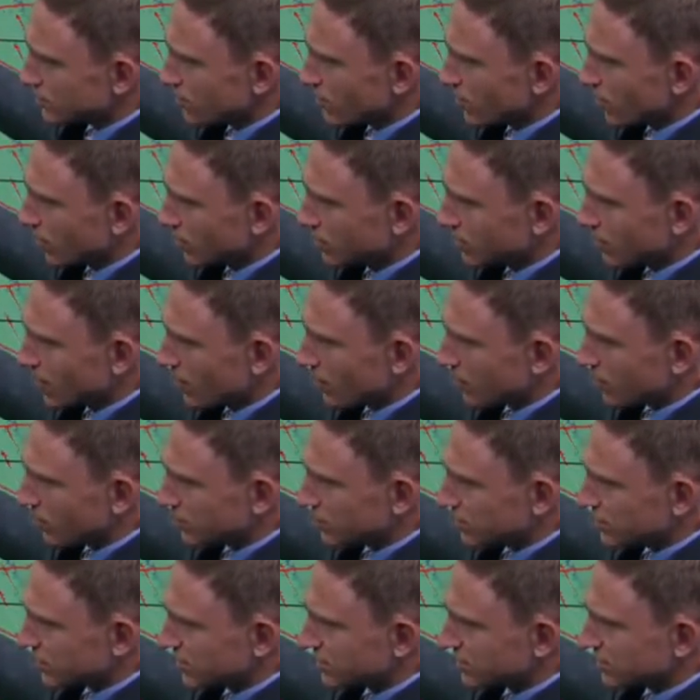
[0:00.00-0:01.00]
Middle middle to upper
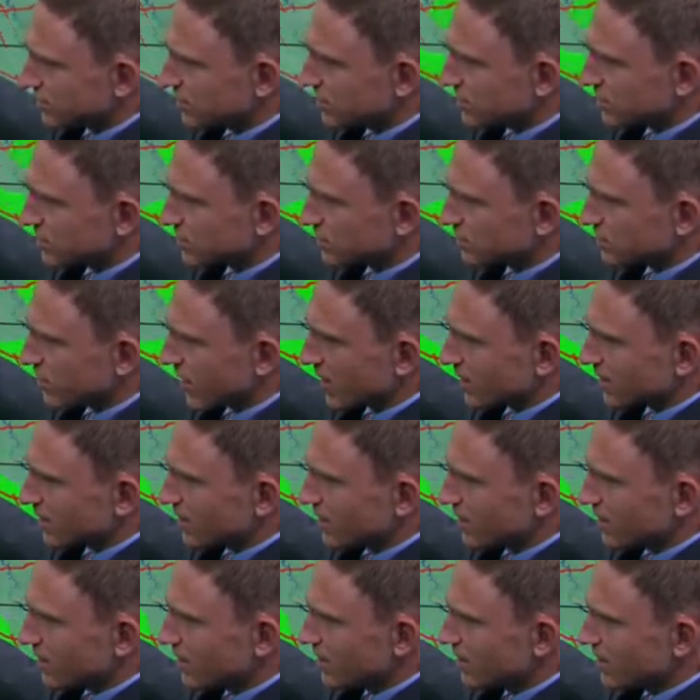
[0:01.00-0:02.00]
60s
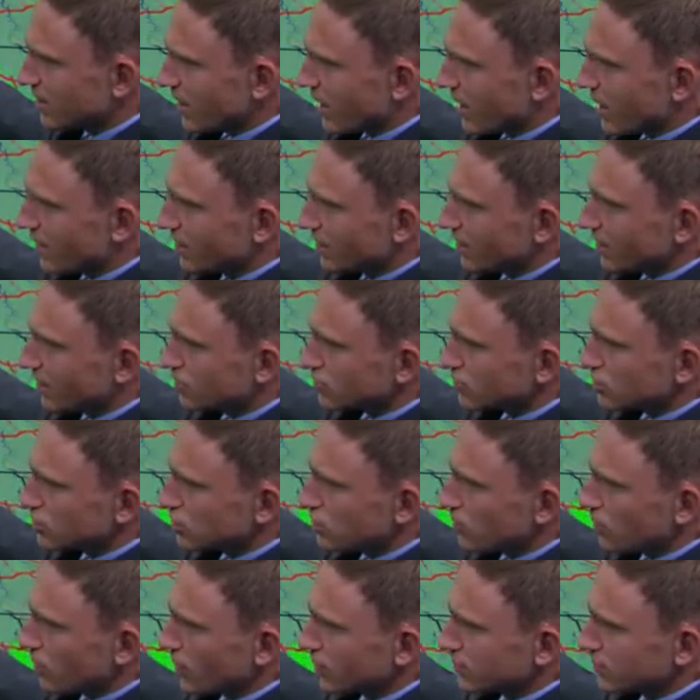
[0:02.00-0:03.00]
expected, and then those
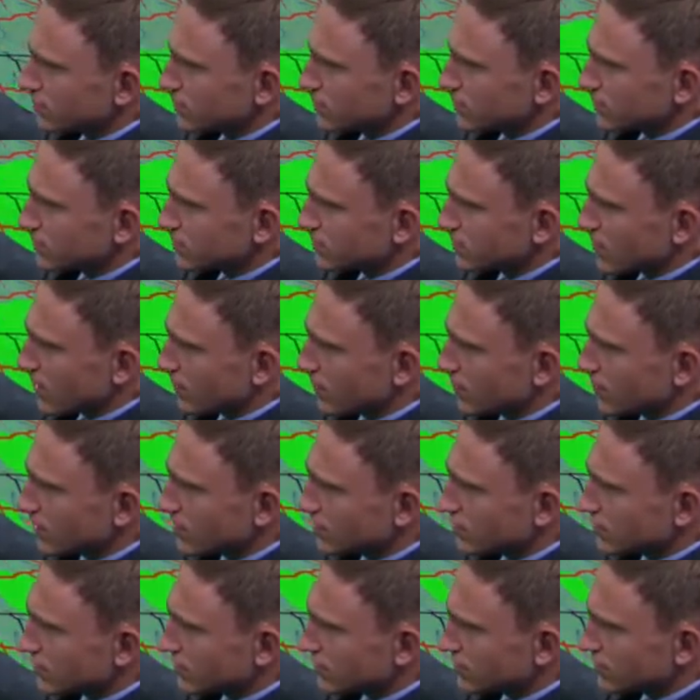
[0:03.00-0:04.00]
dew points in the
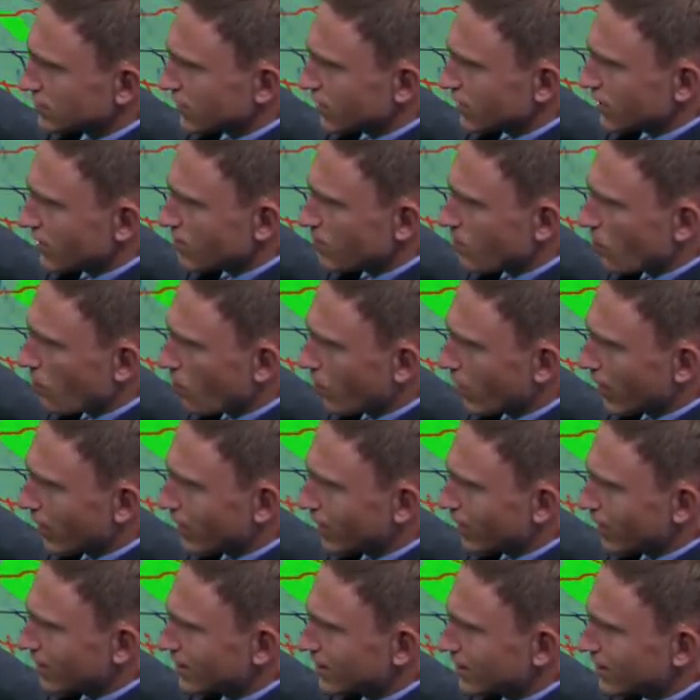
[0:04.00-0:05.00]
70s Sunday
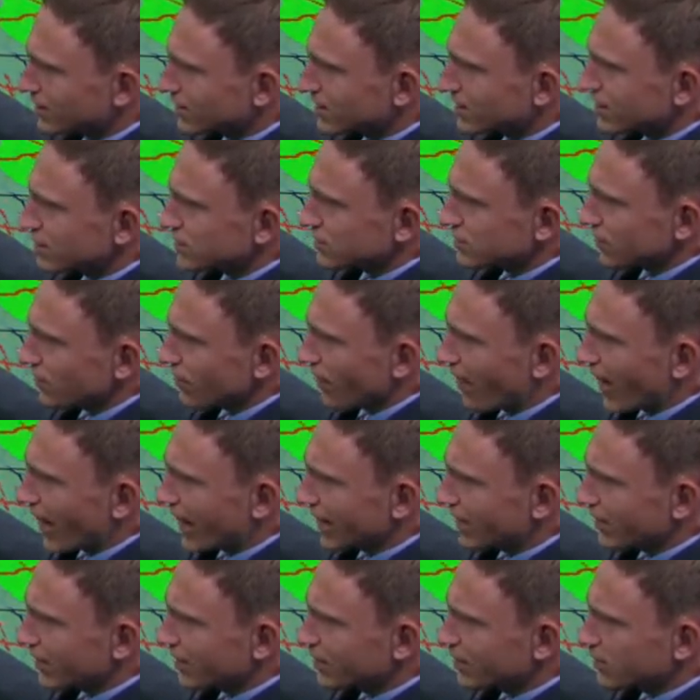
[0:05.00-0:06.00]
morning. And this is
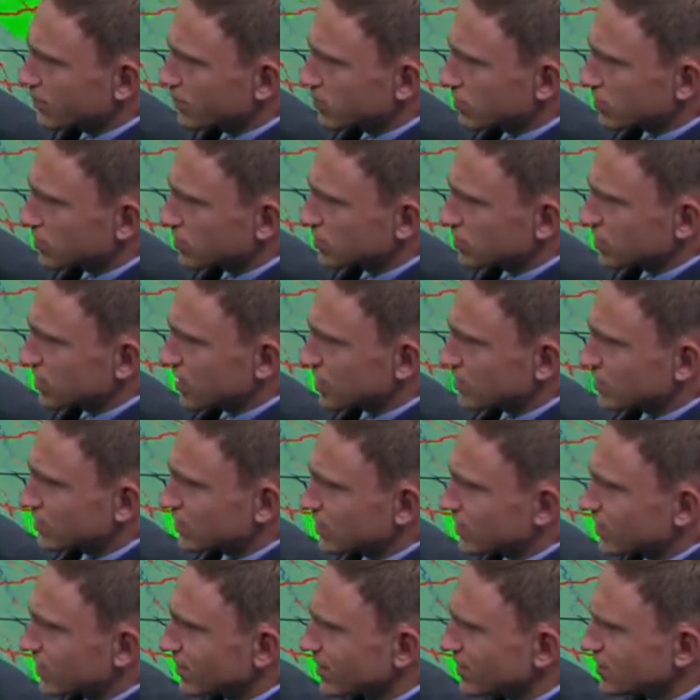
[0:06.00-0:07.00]
likely to
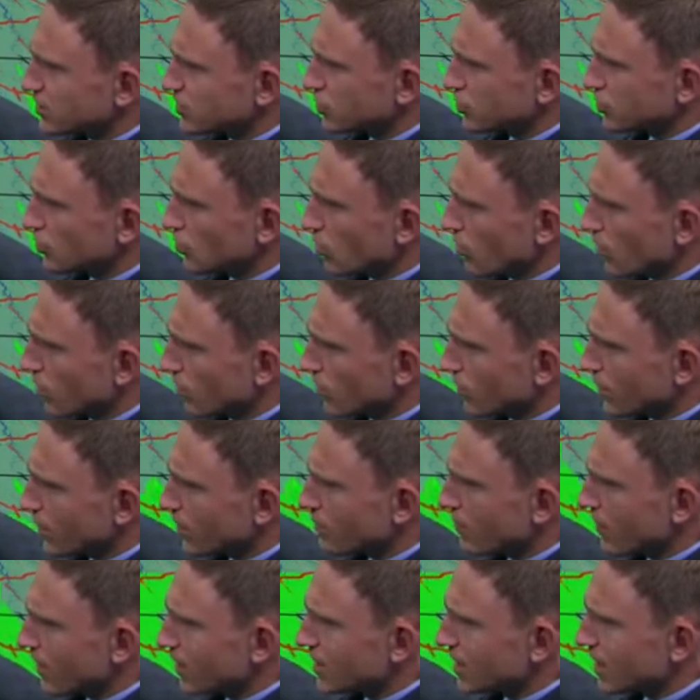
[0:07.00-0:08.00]
persist at least through early
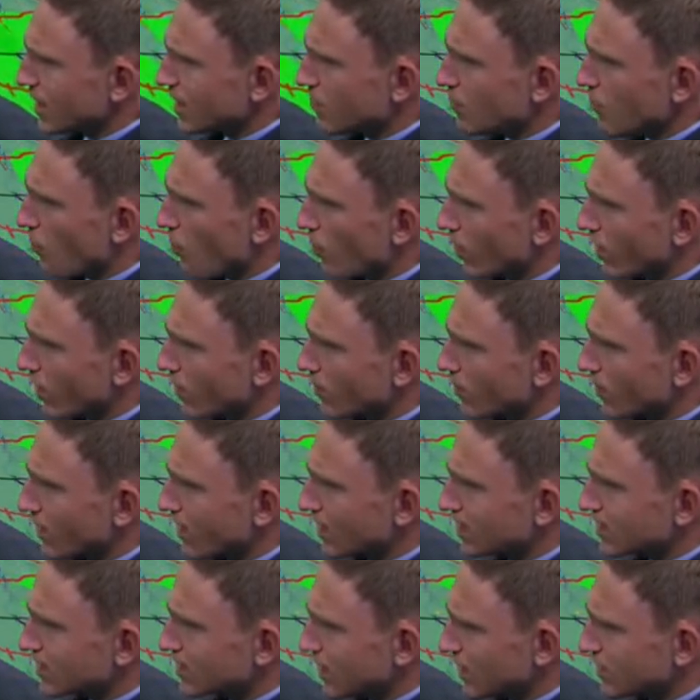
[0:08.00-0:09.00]
Monday morning, but
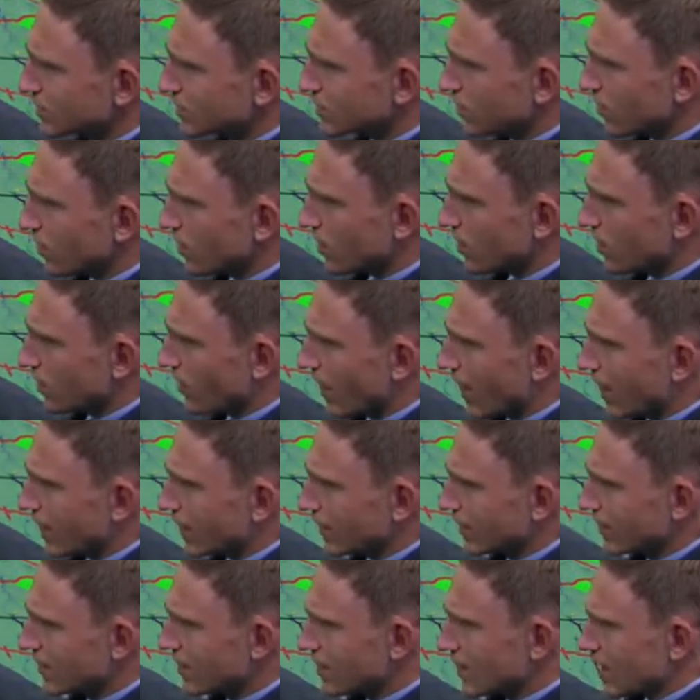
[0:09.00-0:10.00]
it does look
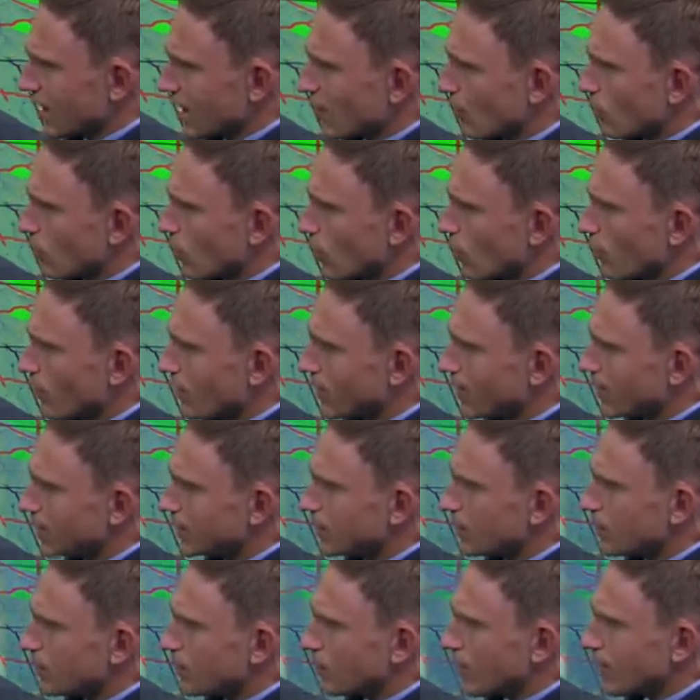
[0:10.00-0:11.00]
like it will
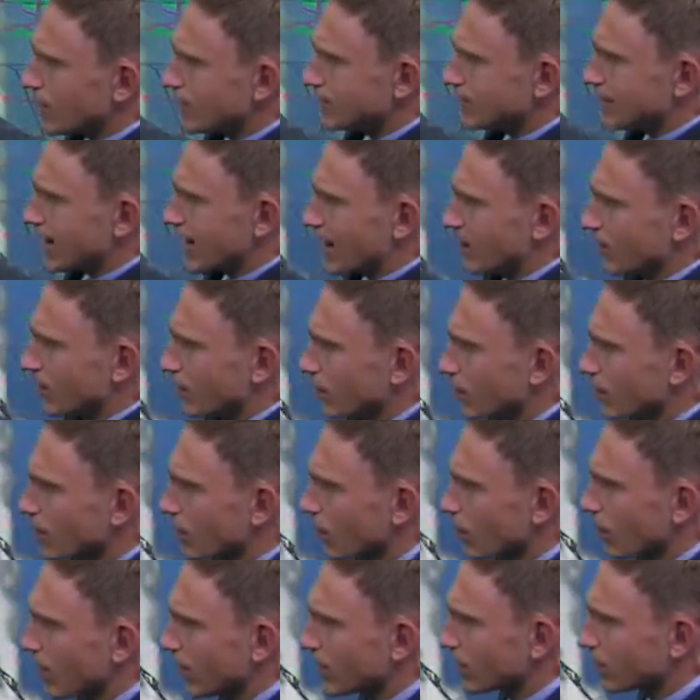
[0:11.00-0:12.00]
begin to break down a
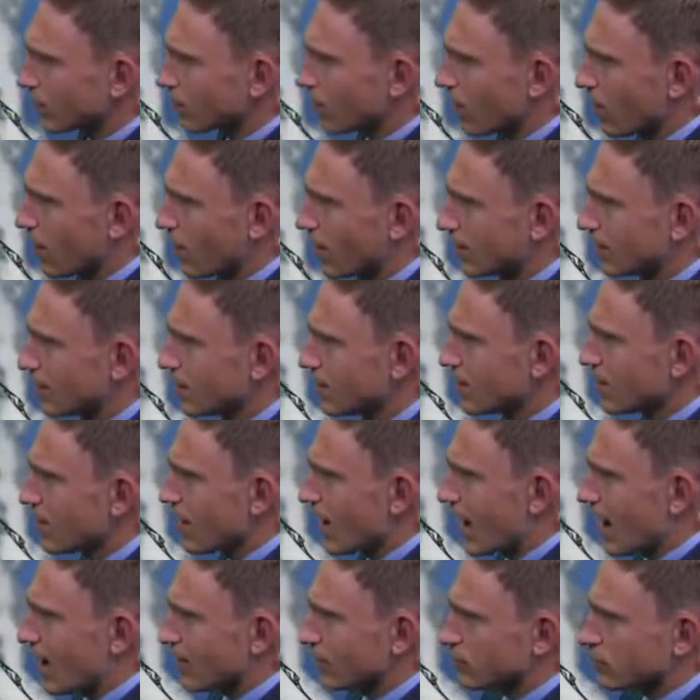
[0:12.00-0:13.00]
little later on
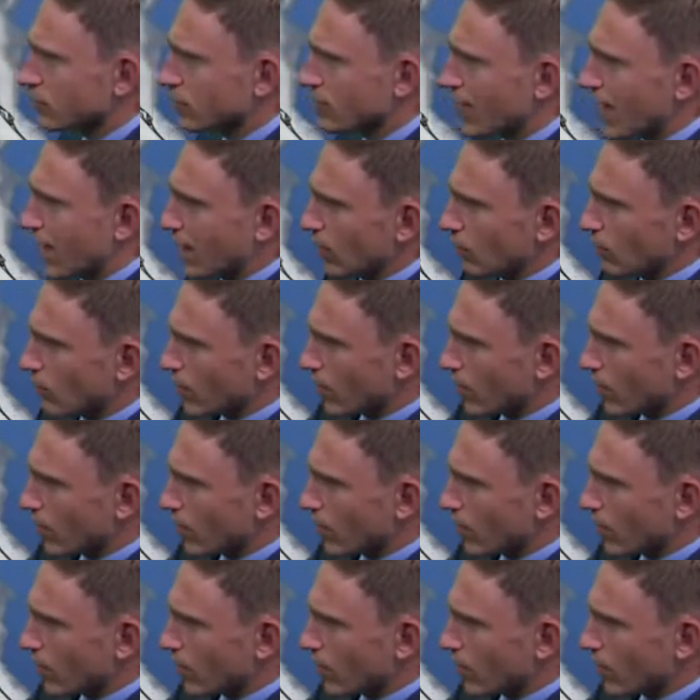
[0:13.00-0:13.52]
after that.